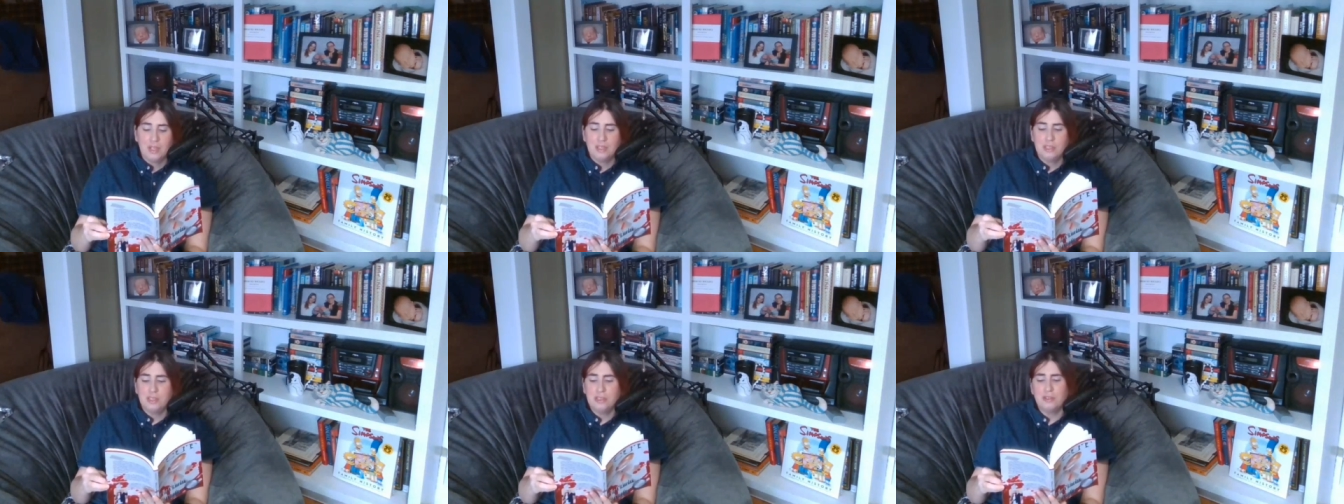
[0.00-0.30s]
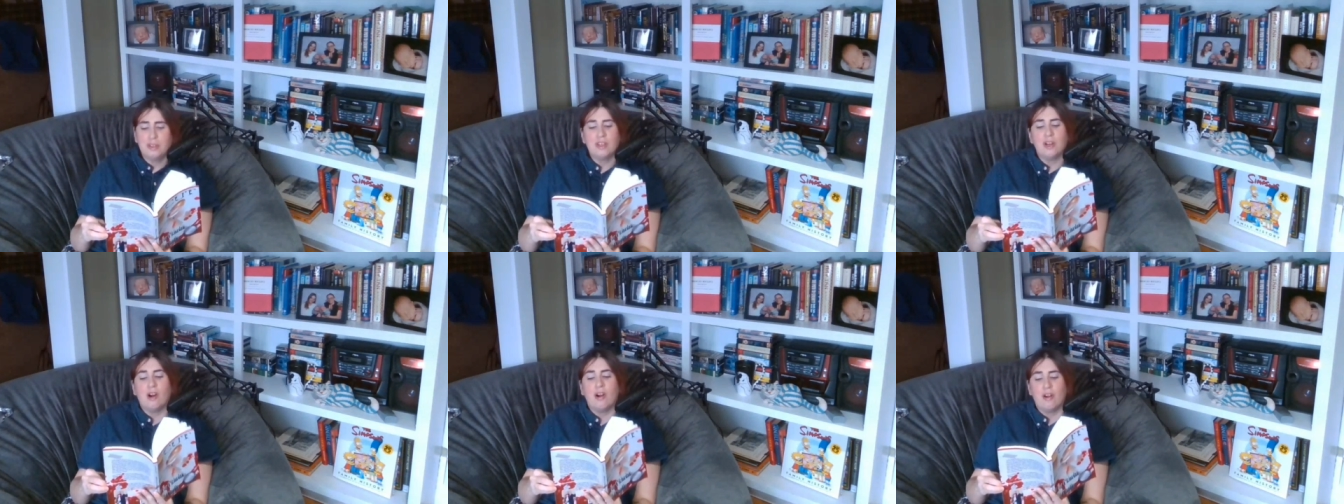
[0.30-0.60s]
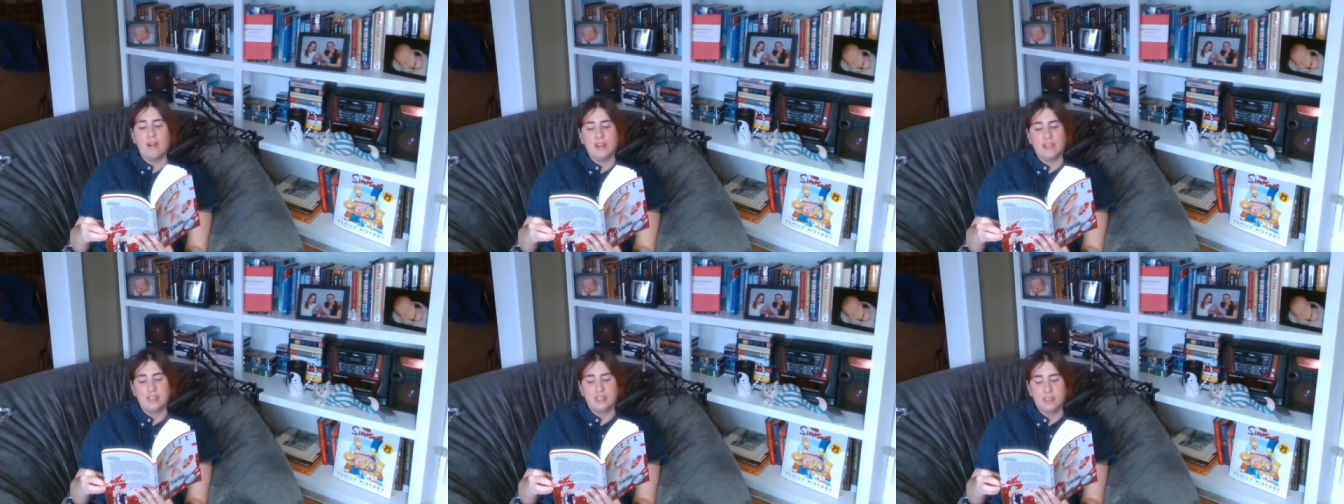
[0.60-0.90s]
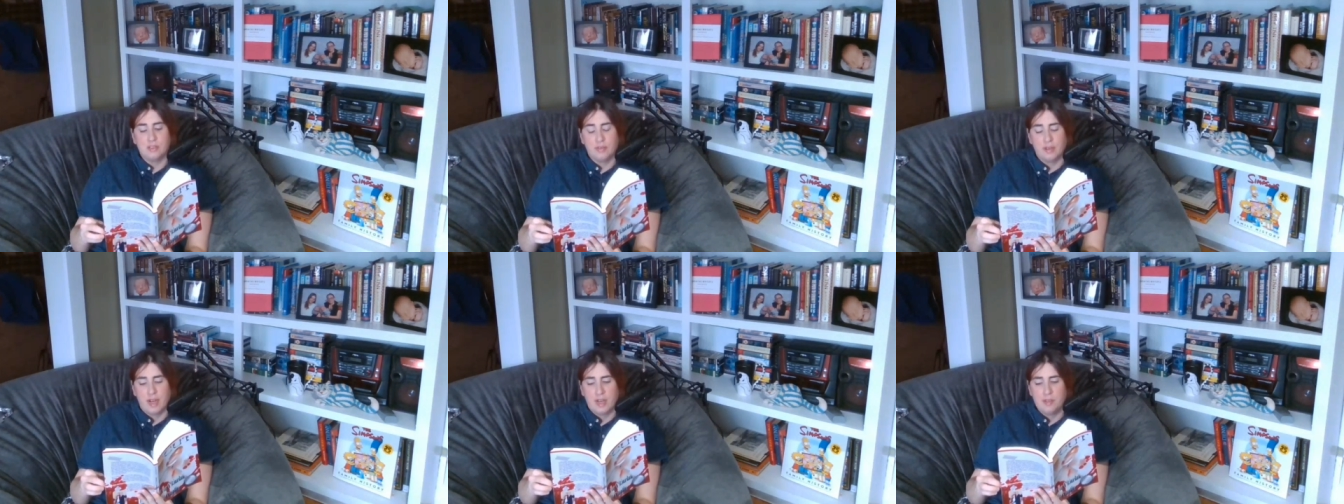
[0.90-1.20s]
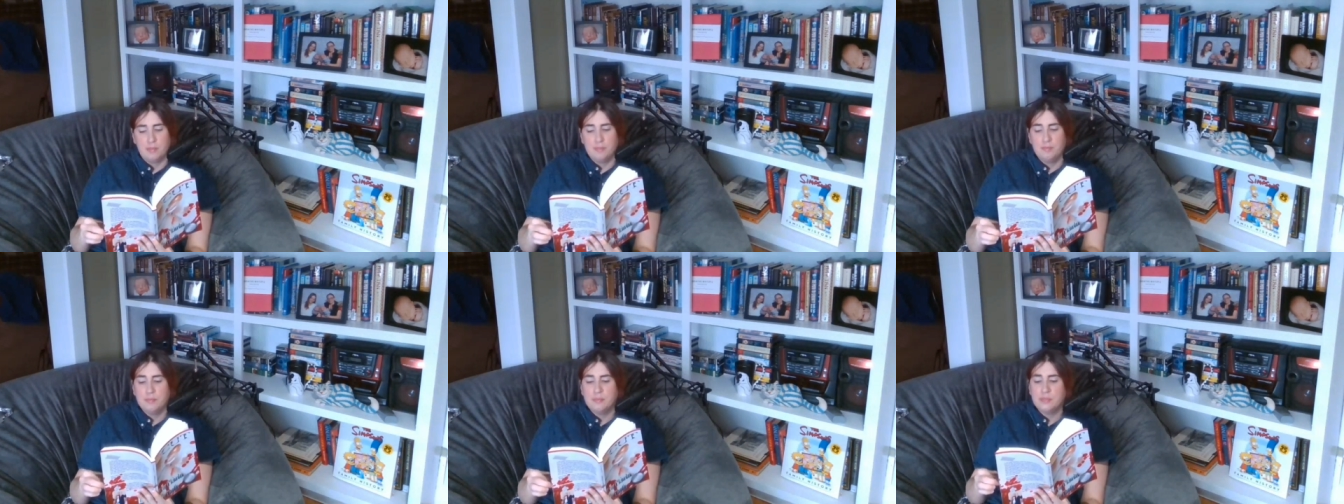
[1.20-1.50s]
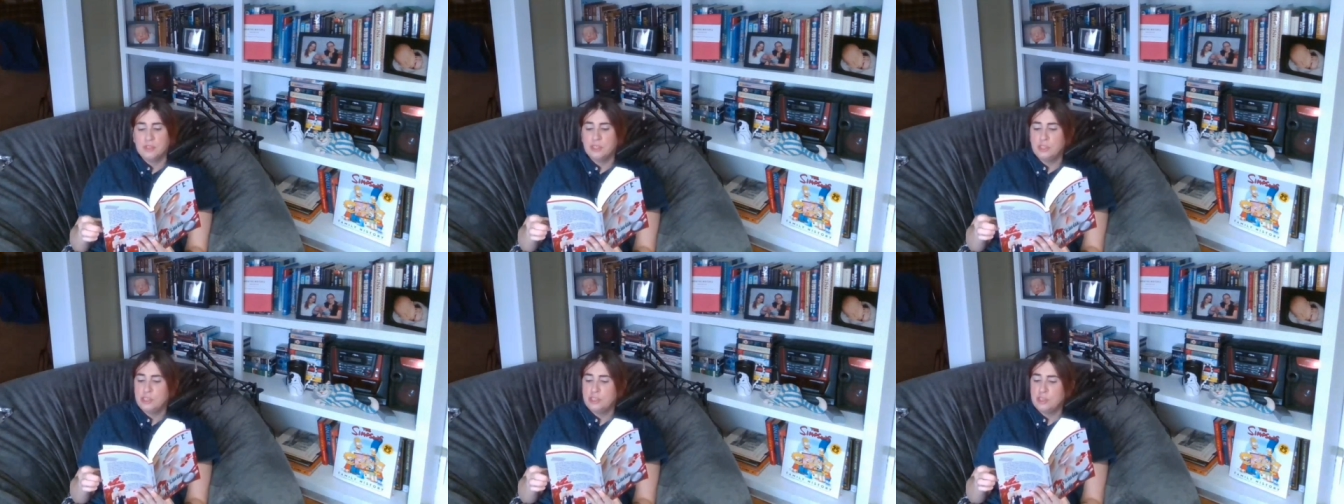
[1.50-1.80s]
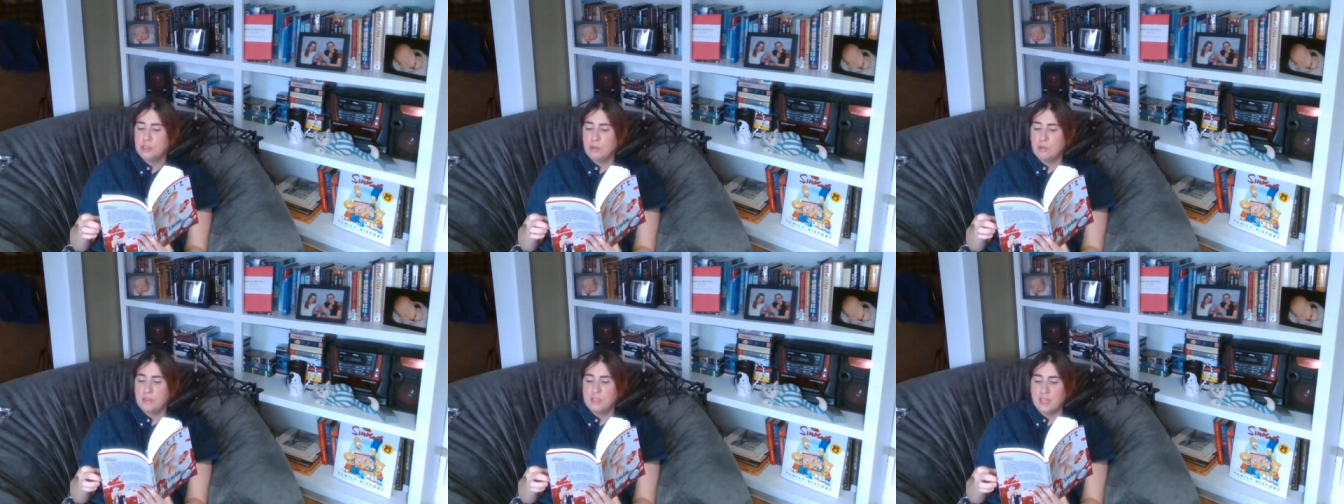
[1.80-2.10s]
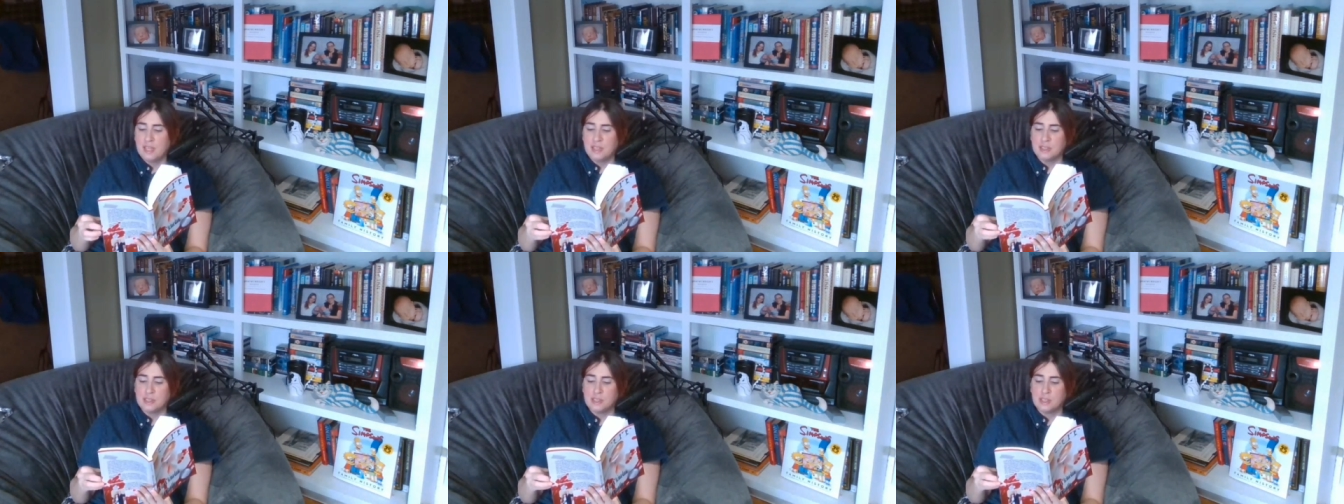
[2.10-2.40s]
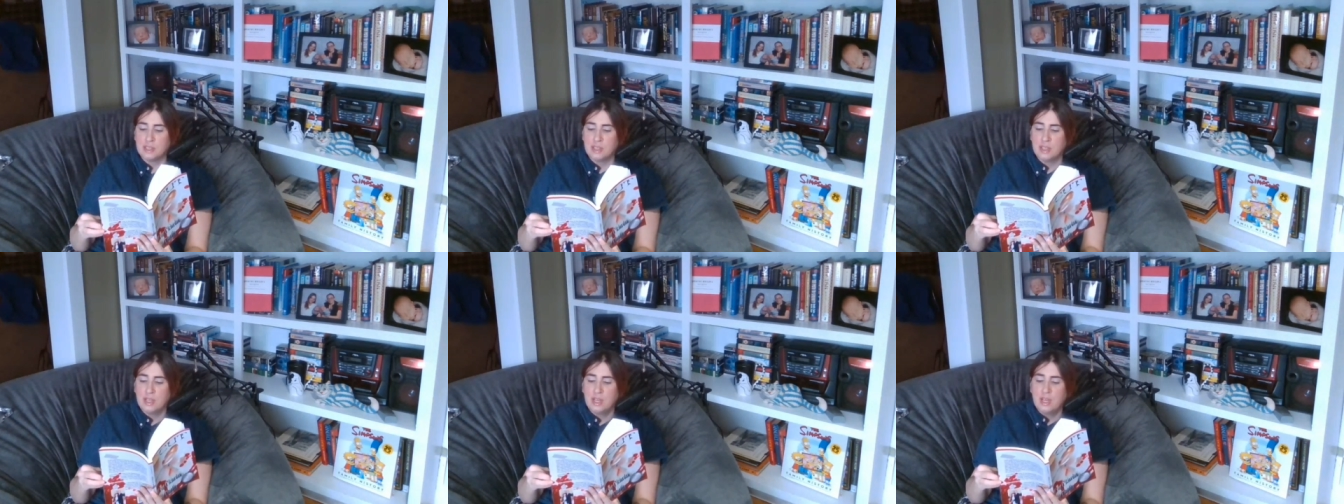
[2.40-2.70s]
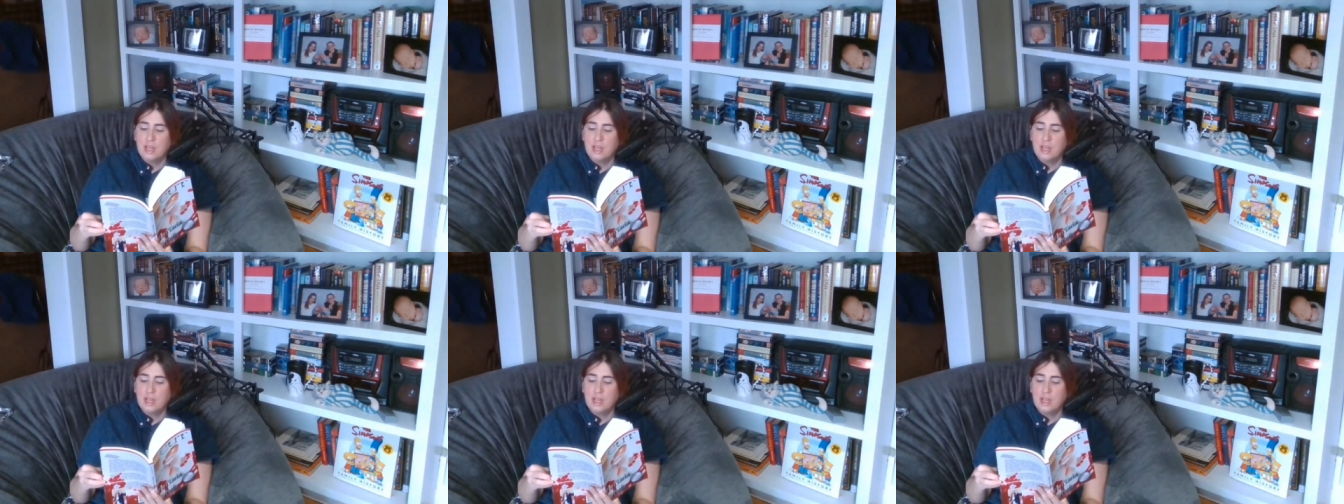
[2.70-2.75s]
You're an artist, Fred. You're so talented.